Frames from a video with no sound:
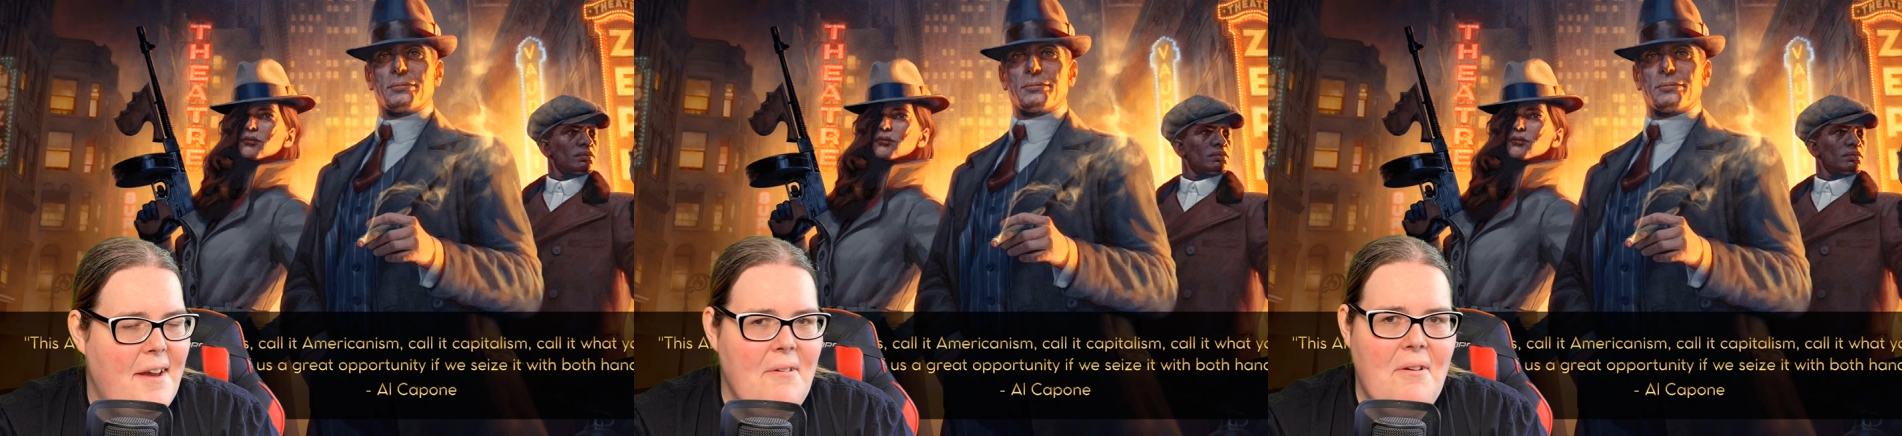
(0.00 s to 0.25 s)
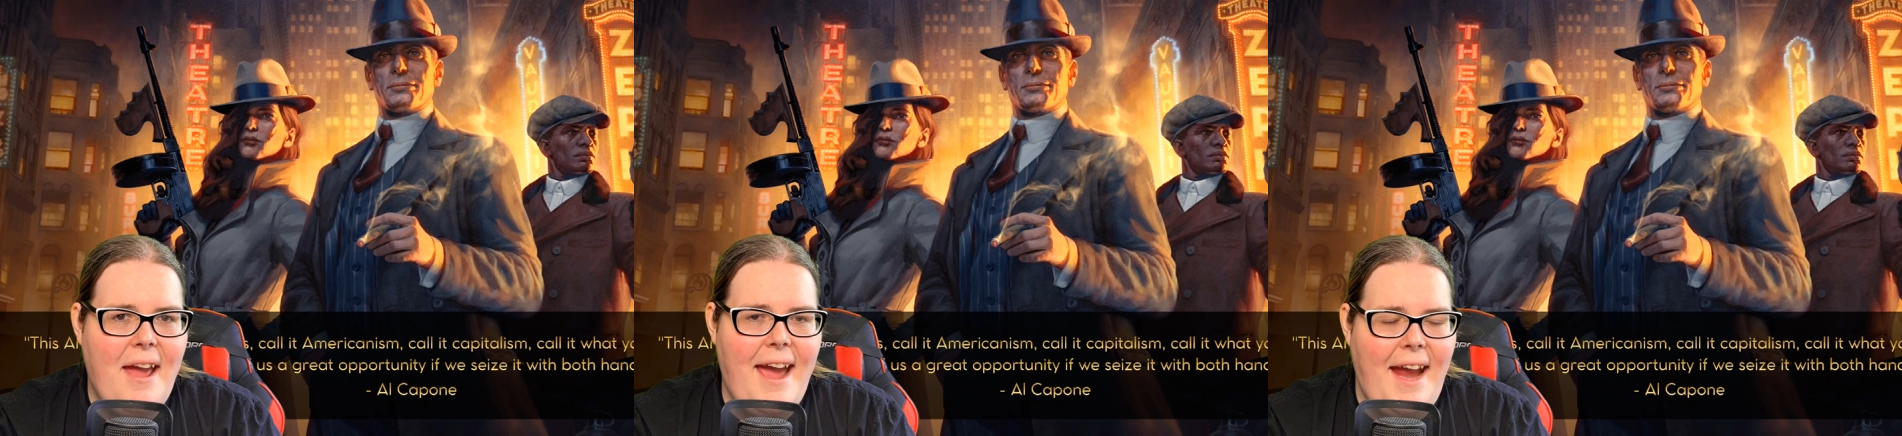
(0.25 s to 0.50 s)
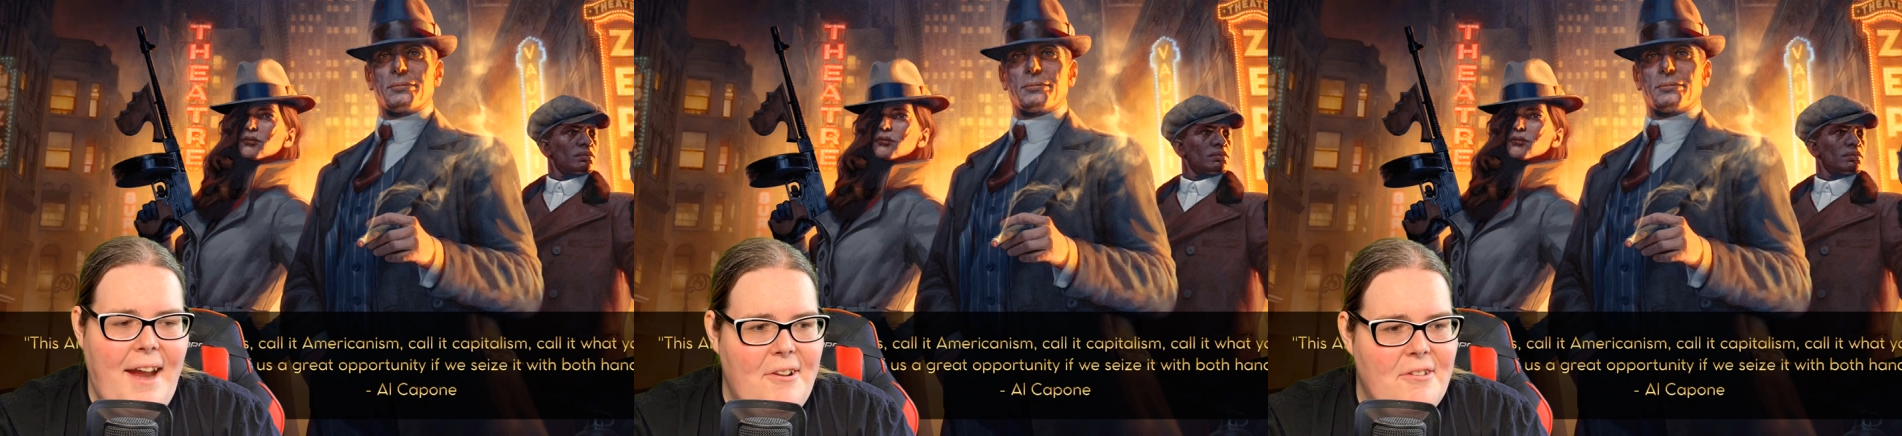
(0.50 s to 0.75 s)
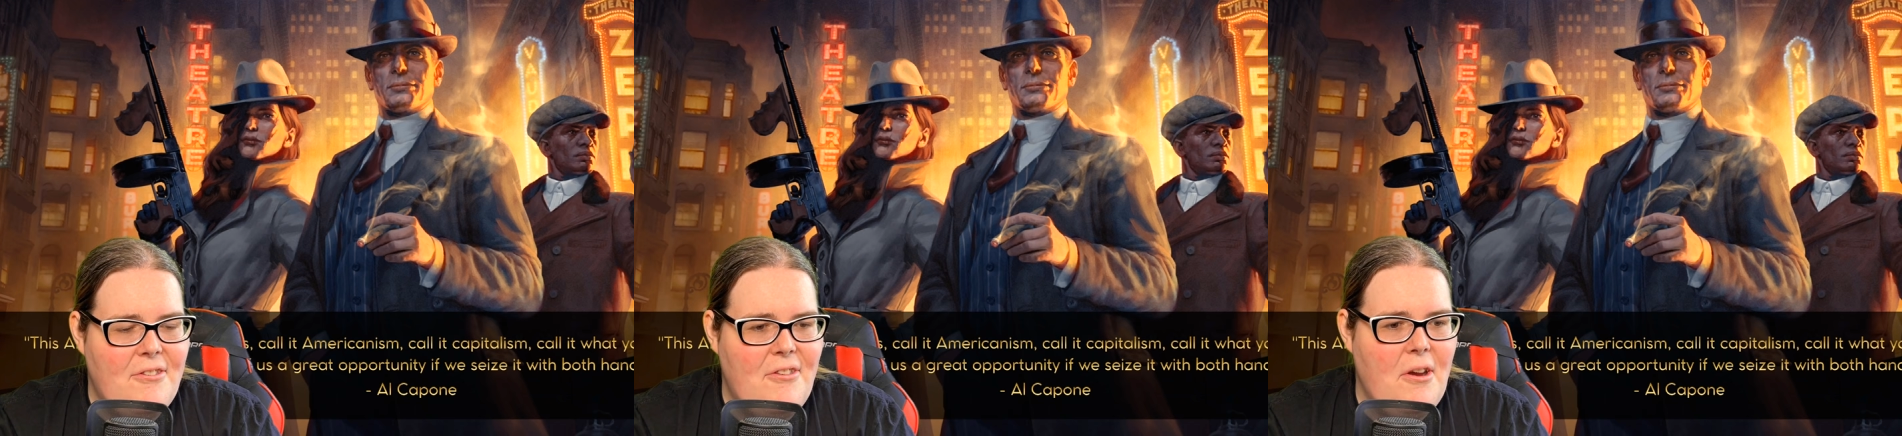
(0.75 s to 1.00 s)
Speaker 1: Okay,
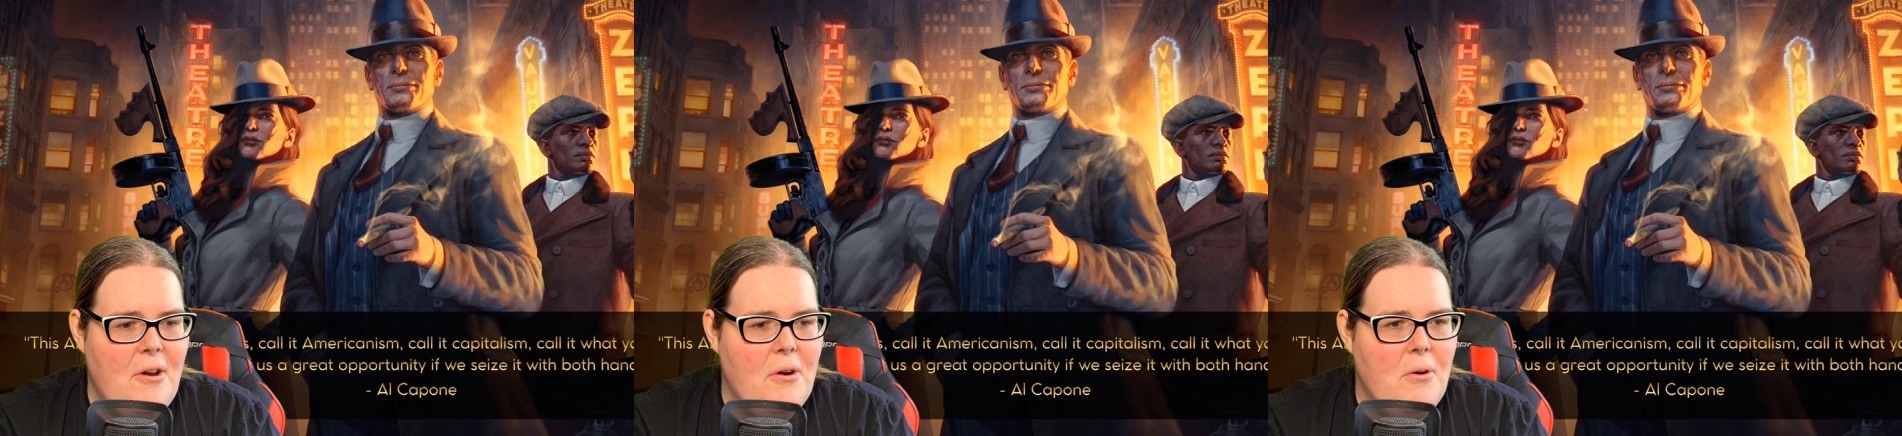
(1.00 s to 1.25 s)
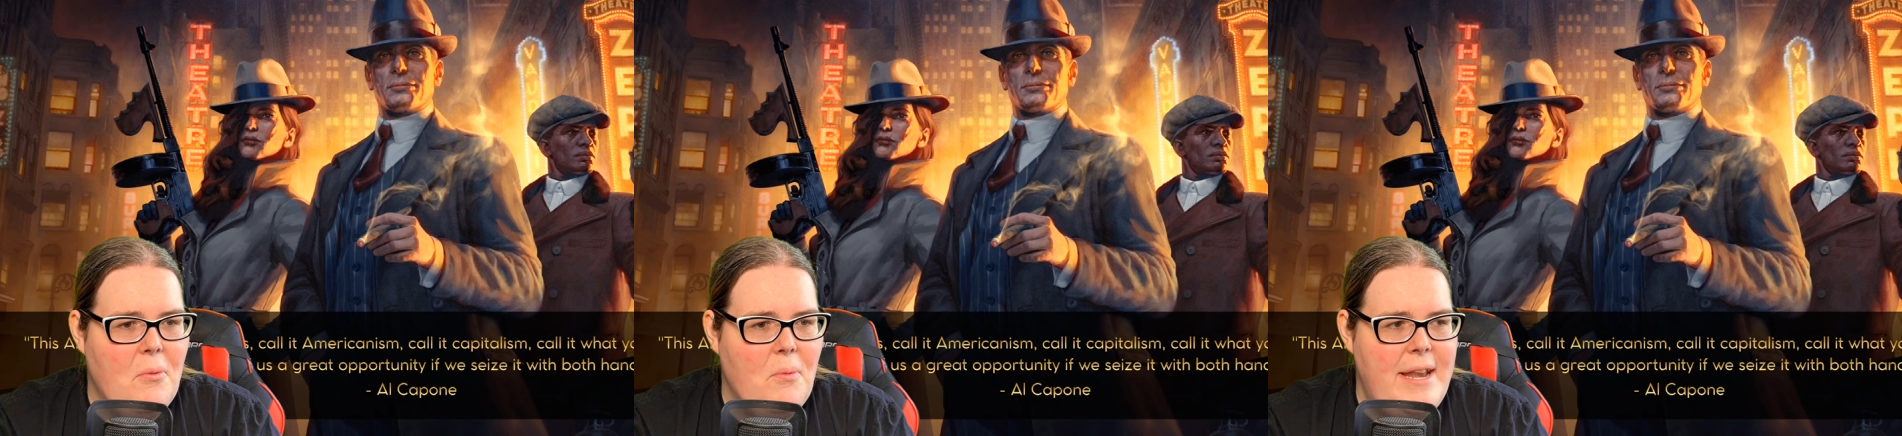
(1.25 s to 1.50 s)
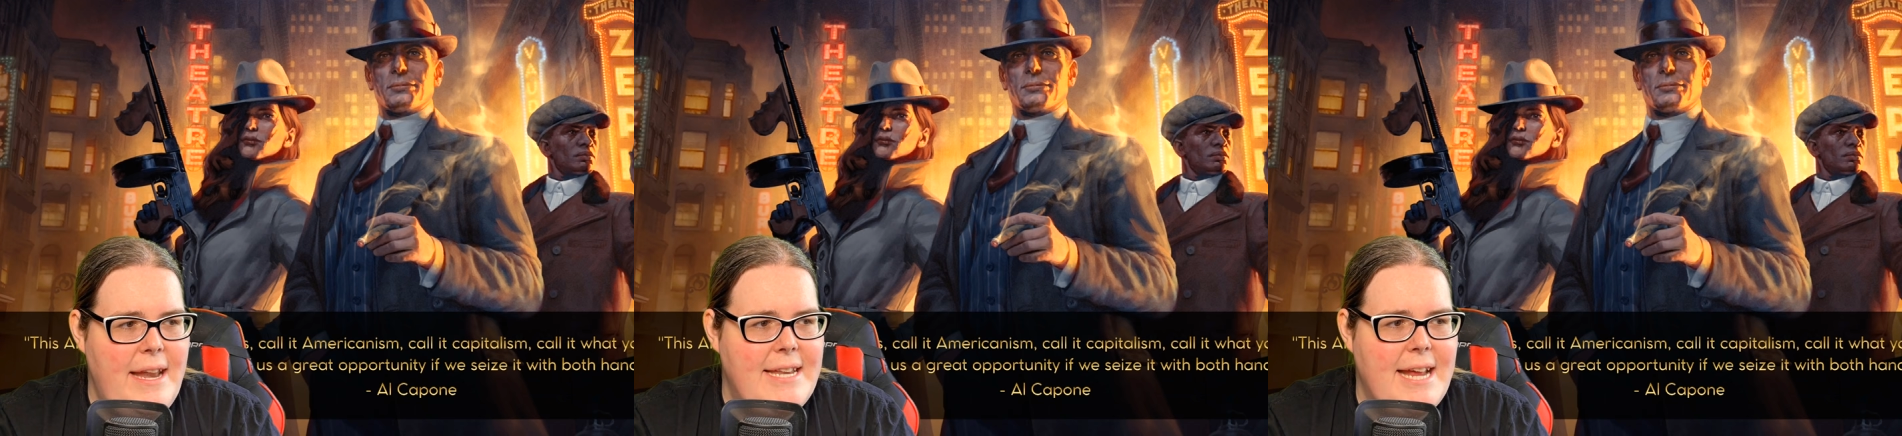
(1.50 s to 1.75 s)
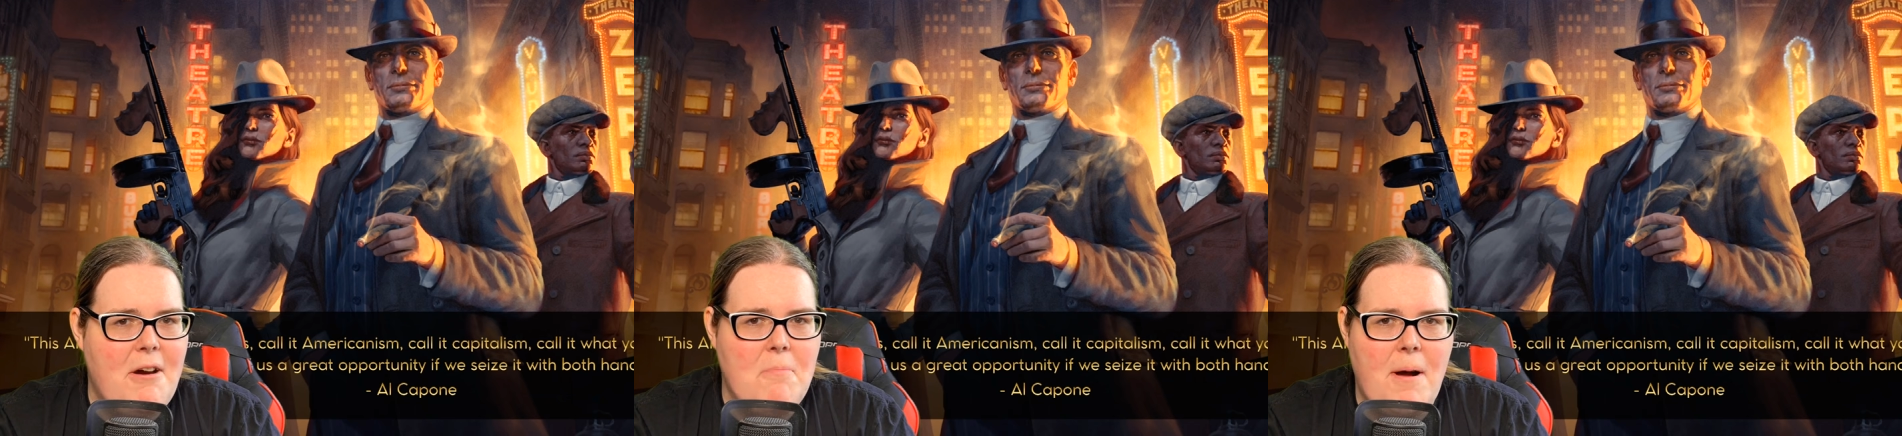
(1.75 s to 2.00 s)
so we need
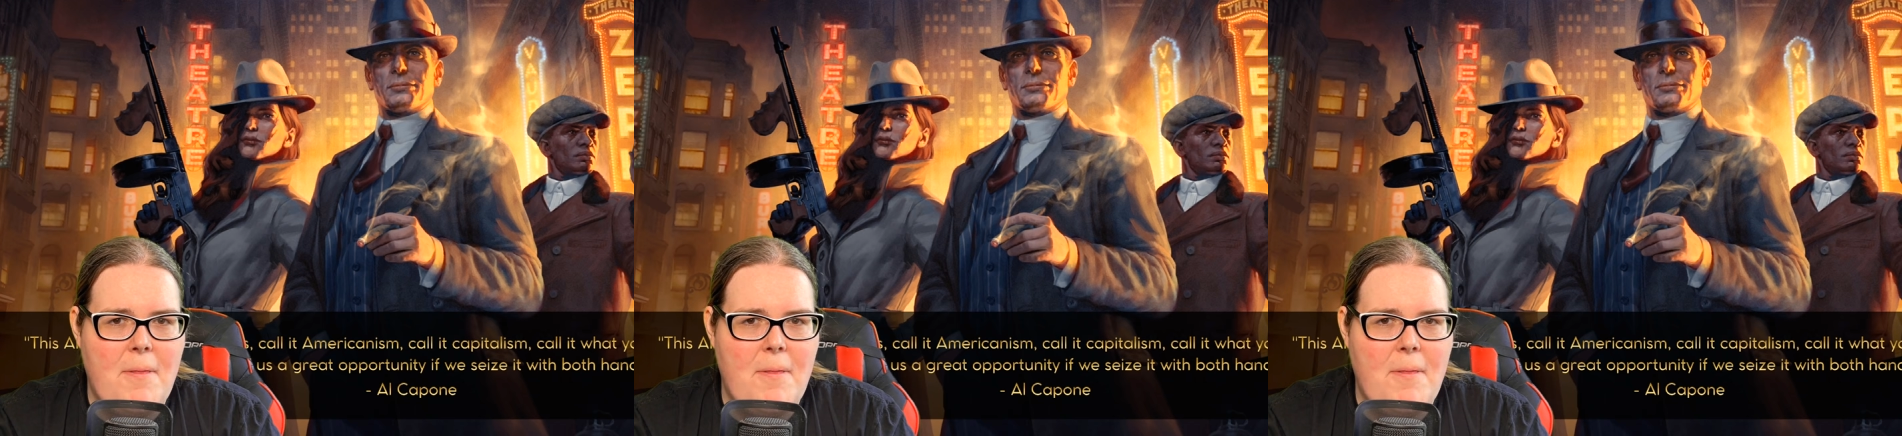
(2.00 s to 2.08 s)
to help out